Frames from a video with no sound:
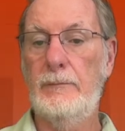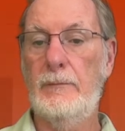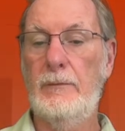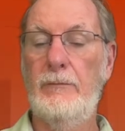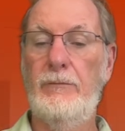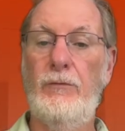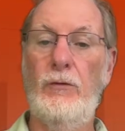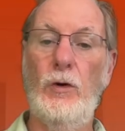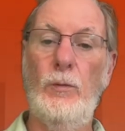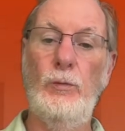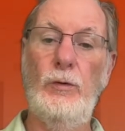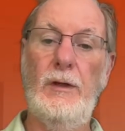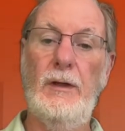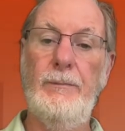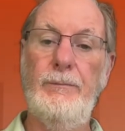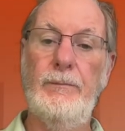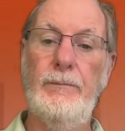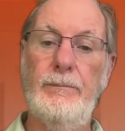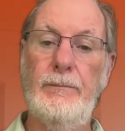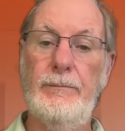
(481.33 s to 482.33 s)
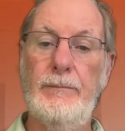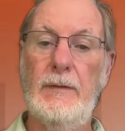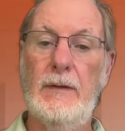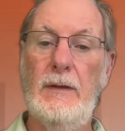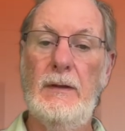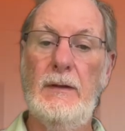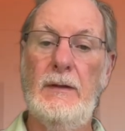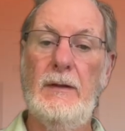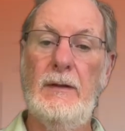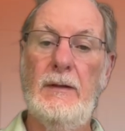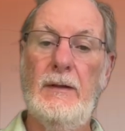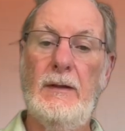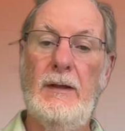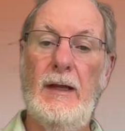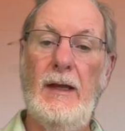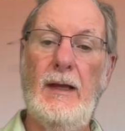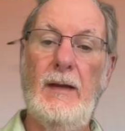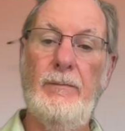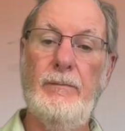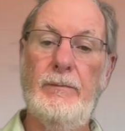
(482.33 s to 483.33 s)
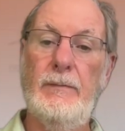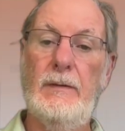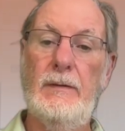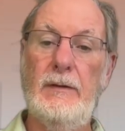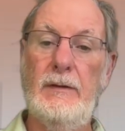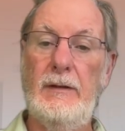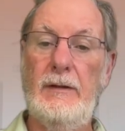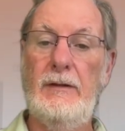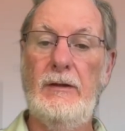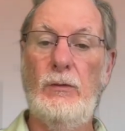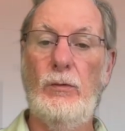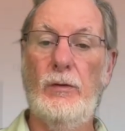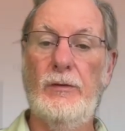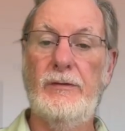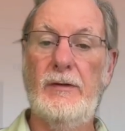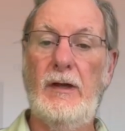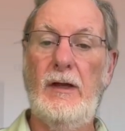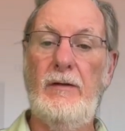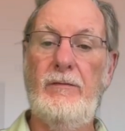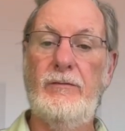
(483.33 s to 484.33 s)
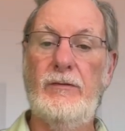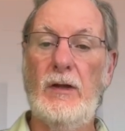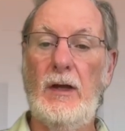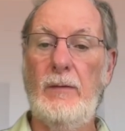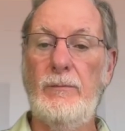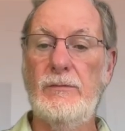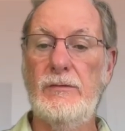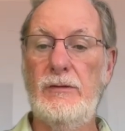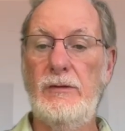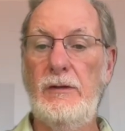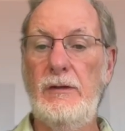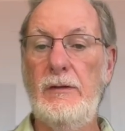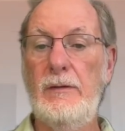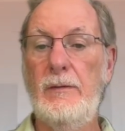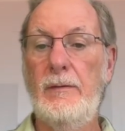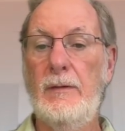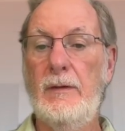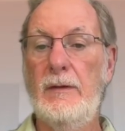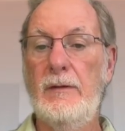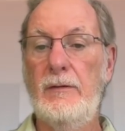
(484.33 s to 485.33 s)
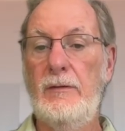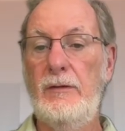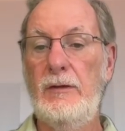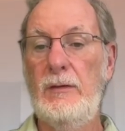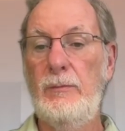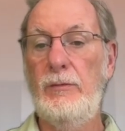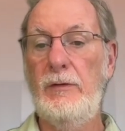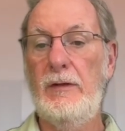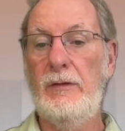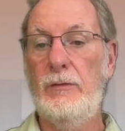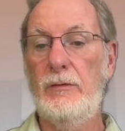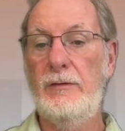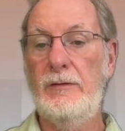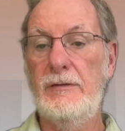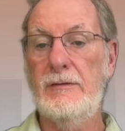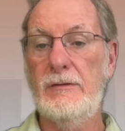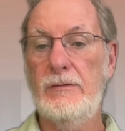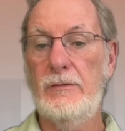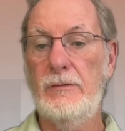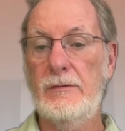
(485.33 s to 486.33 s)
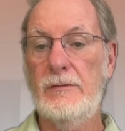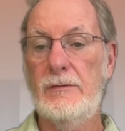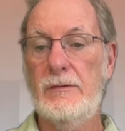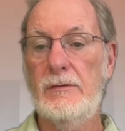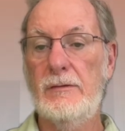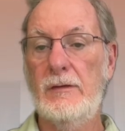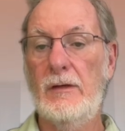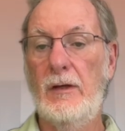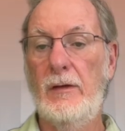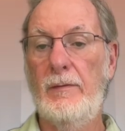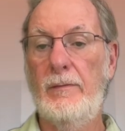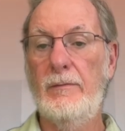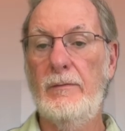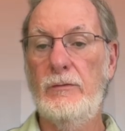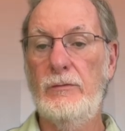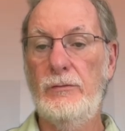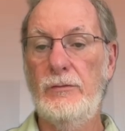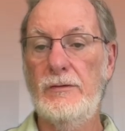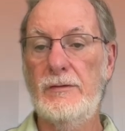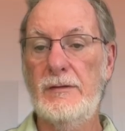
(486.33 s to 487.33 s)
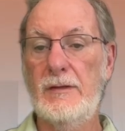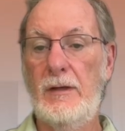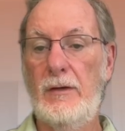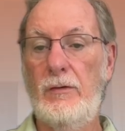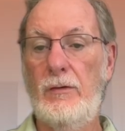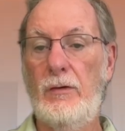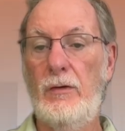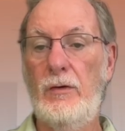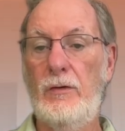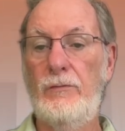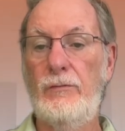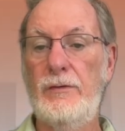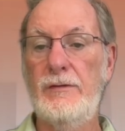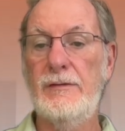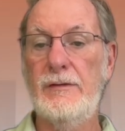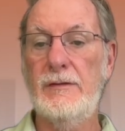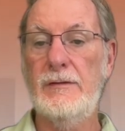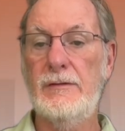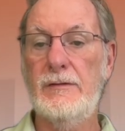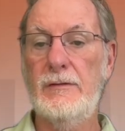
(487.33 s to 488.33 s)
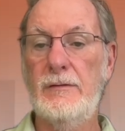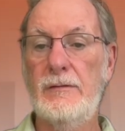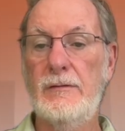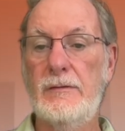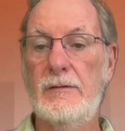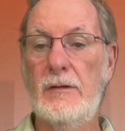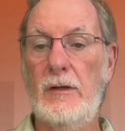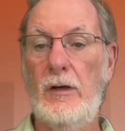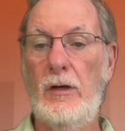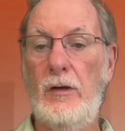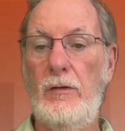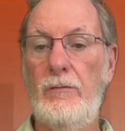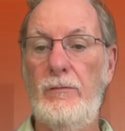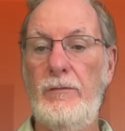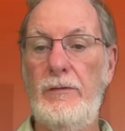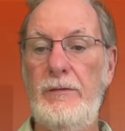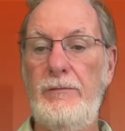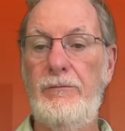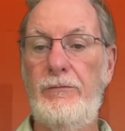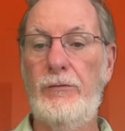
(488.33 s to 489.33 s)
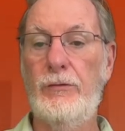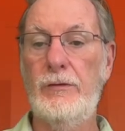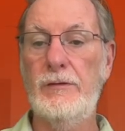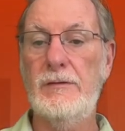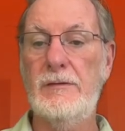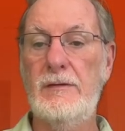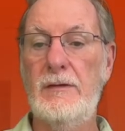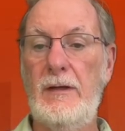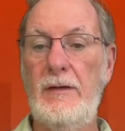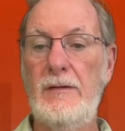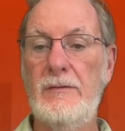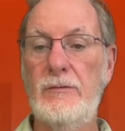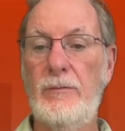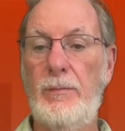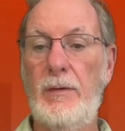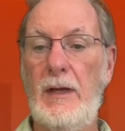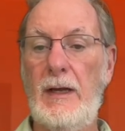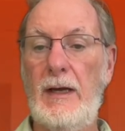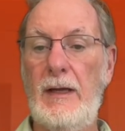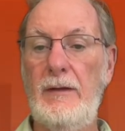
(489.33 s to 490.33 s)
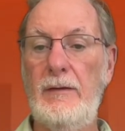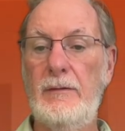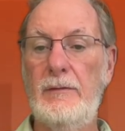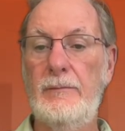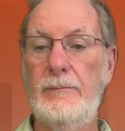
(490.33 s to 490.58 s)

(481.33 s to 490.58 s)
formula, M equals F times D, D being the distance to the center of resistance of the force that is applied.